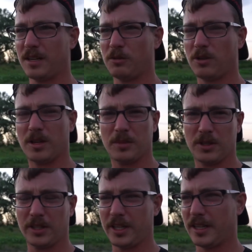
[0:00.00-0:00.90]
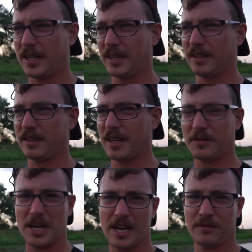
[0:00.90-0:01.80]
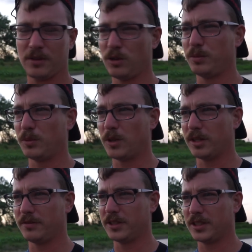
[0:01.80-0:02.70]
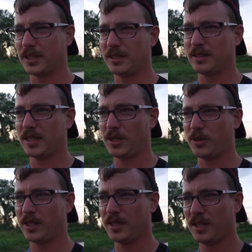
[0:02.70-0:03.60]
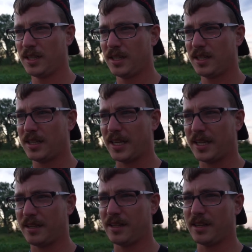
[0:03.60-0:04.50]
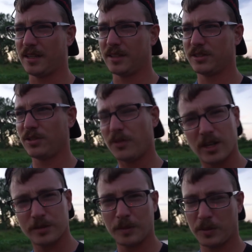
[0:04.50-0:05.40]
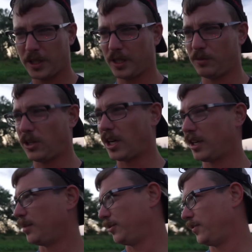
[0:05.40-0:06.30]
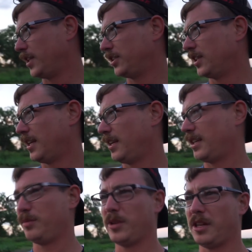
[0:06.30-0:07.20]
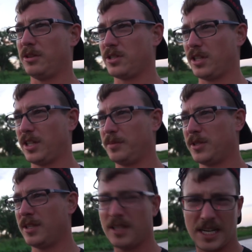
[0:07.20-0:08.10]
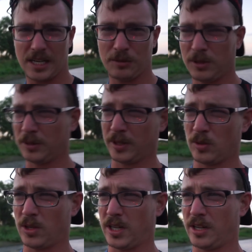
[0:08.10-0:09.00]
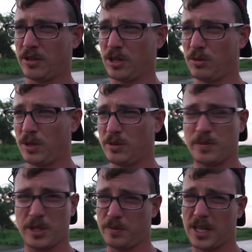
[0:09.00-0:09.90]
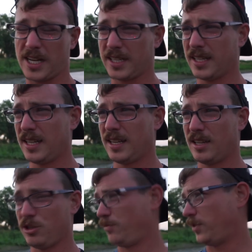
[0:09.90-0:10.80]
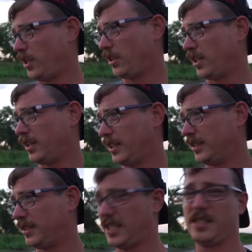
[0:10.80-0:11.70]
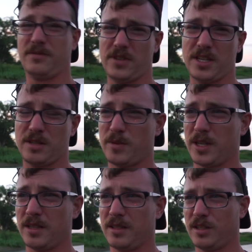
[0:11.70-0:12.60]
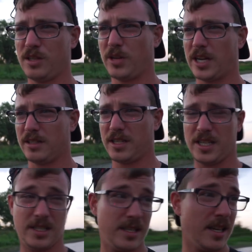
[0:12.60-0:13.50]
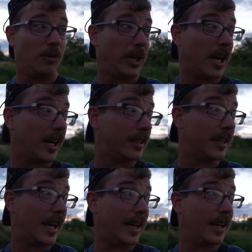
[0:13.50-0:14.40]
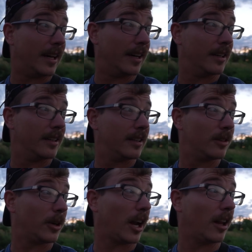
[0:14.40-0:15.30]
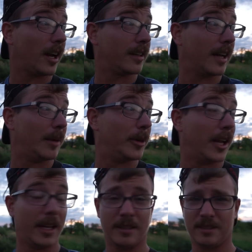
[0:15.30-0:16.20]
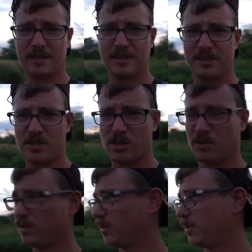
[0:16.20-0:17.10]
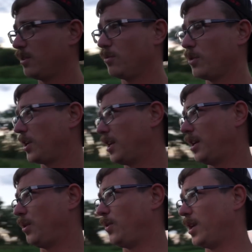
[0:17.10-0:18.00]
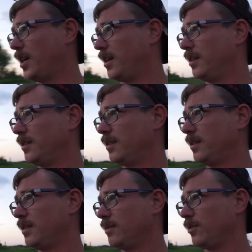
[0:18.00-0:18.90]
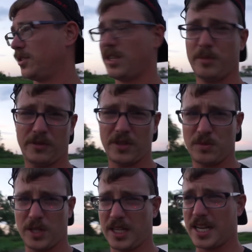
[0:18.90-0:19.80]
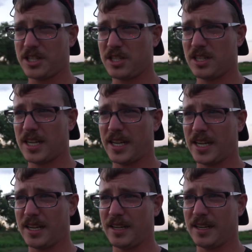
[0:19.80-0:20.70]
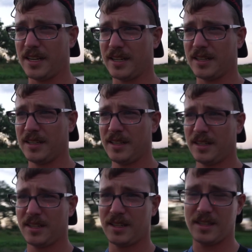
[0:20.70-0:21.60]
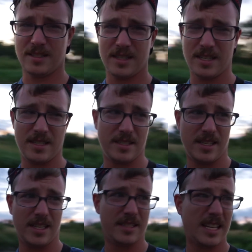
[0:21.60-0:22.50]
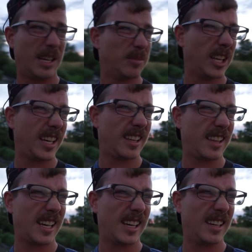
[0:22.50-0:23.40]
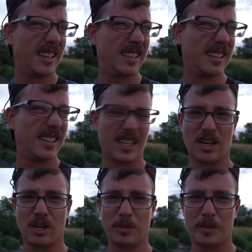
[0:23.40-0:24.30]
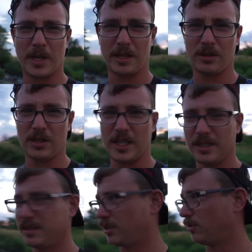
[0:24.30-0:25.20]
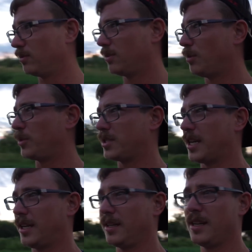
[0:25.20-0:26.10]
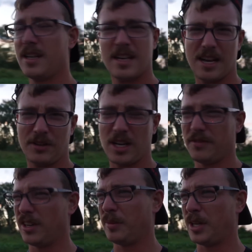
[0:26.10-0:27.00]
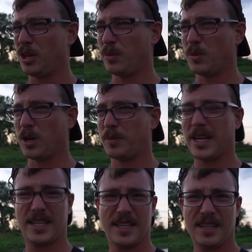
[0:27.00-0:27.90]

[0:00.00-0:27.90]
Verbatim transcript: I woke up earlier than I ever have for open water fishing anyway. And uh, so far it's been pretty good. We caught a couple fish. I'll play those clips. I didn't want to record an intro when it was pitch black. Hopefully you can at least see the fish, but no guarantees. We got a uh, we got a lot of time today. So we're gonna, uh, we're gonna see how many fish we can catch. And uh, this is the same lake that I caught all my pike through the ice. So I'm excited. I haven't caught very many open water pike.